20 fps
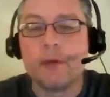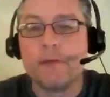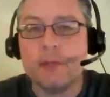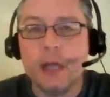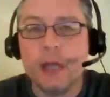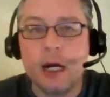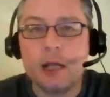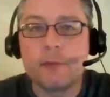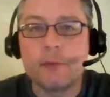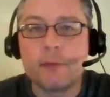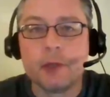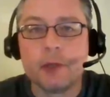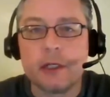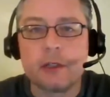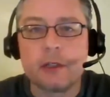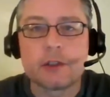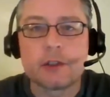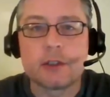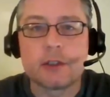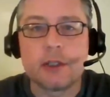Um, they have
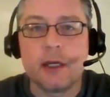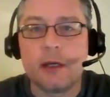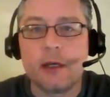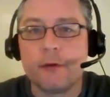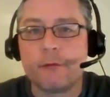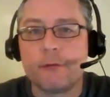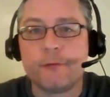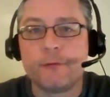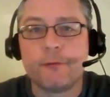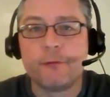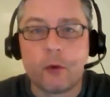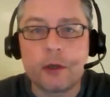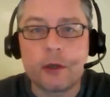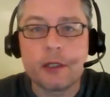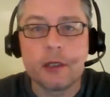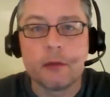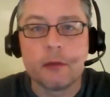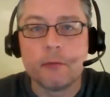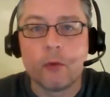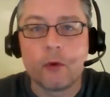nine players that have
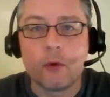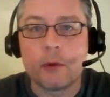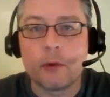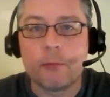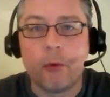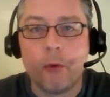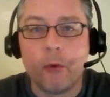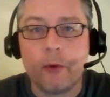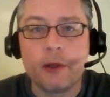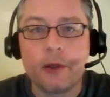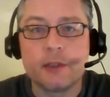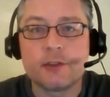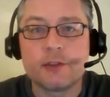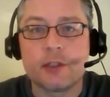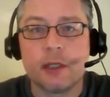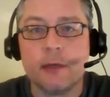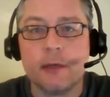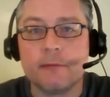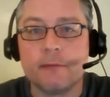forty or more points.